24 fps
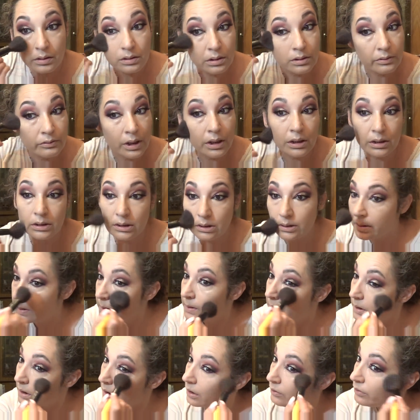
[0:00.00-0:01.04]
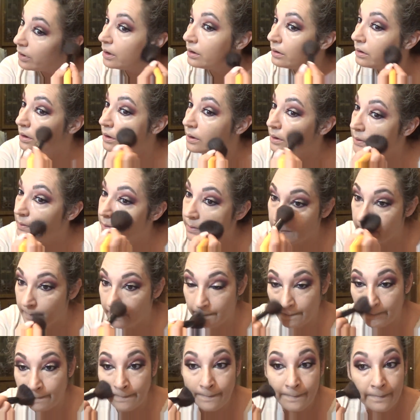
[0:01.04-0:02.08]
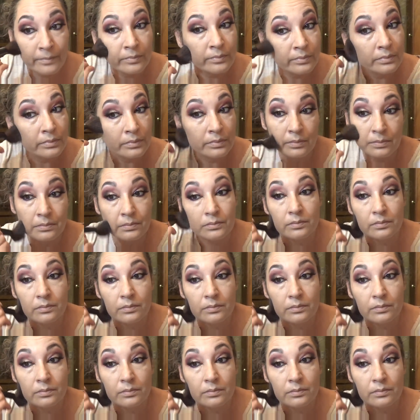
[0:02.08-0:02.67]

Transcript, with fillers: And then just put a little teensy bit